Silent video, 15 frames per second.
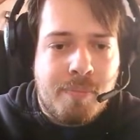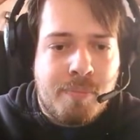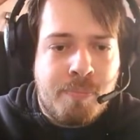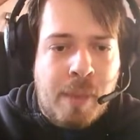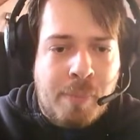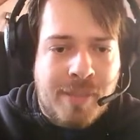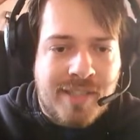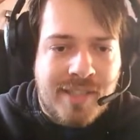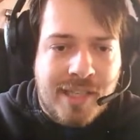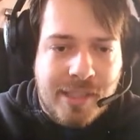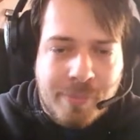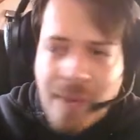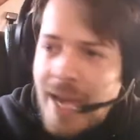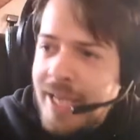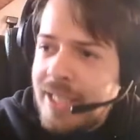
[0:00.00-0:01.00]
public
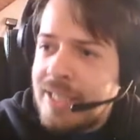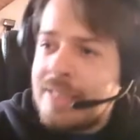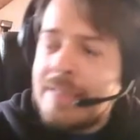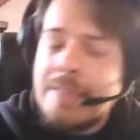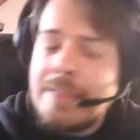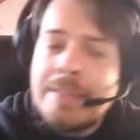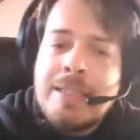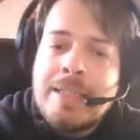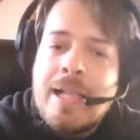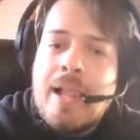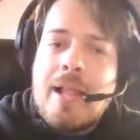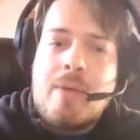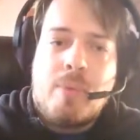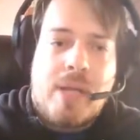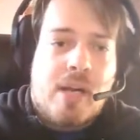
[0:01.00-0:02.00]
static main.
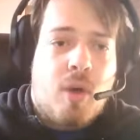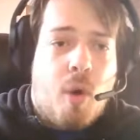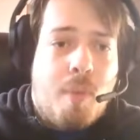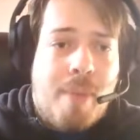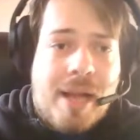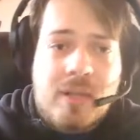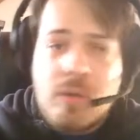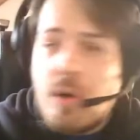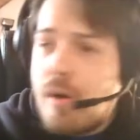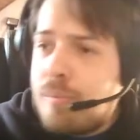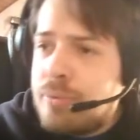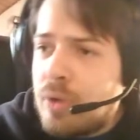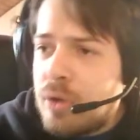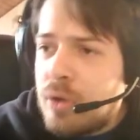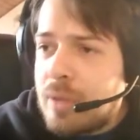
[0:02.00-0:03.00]
We are go back to our
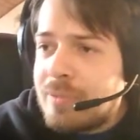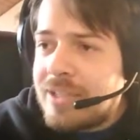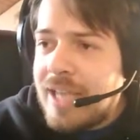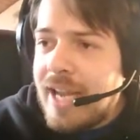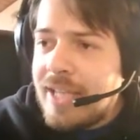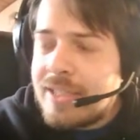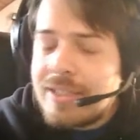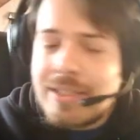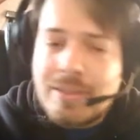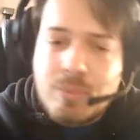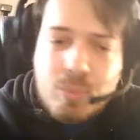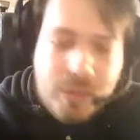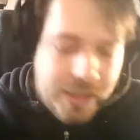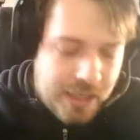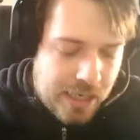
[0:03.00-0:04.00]
program CS.
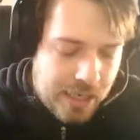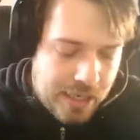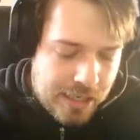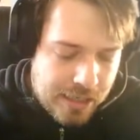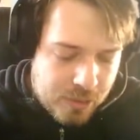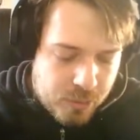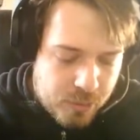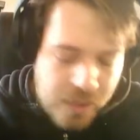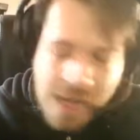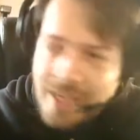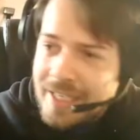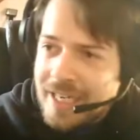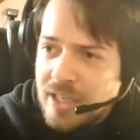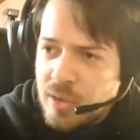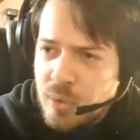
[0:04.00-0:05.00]
We are
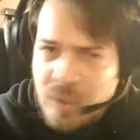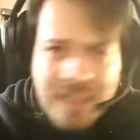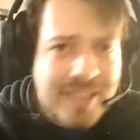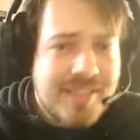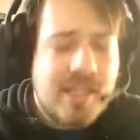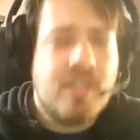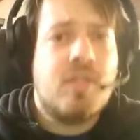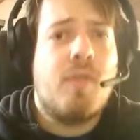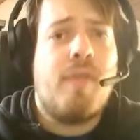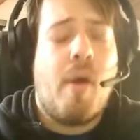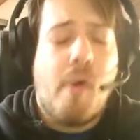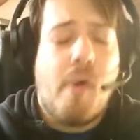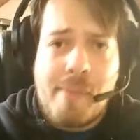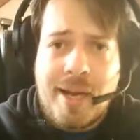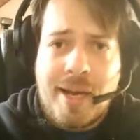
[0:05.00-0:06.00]
creating a new instance of
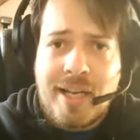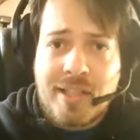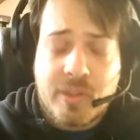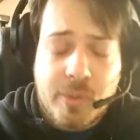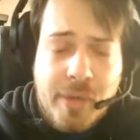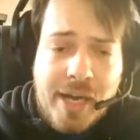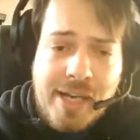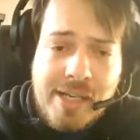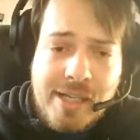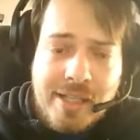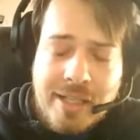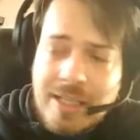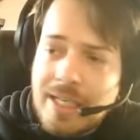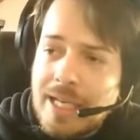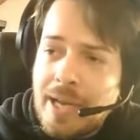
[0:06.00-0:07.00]
our MySQL
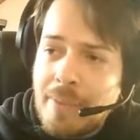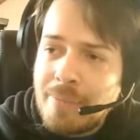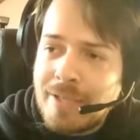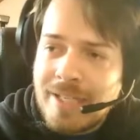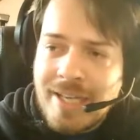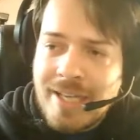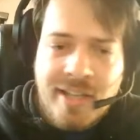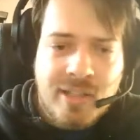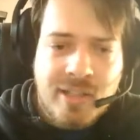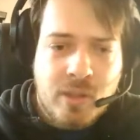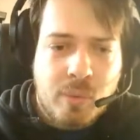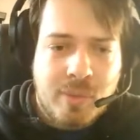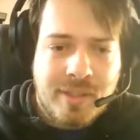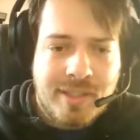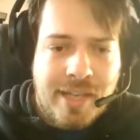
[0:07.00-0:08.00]
class. So
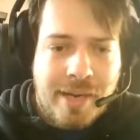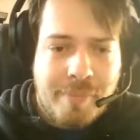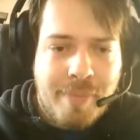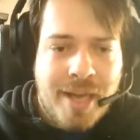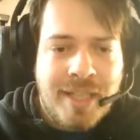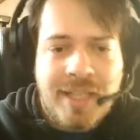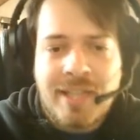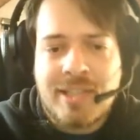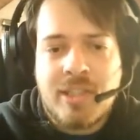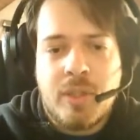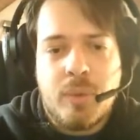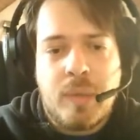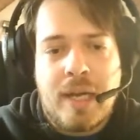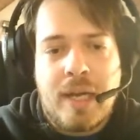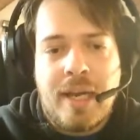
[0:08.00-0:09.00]
we say
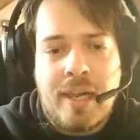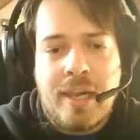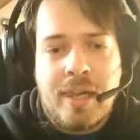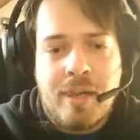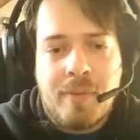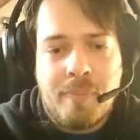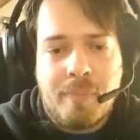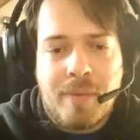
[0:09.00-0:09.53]
MySQL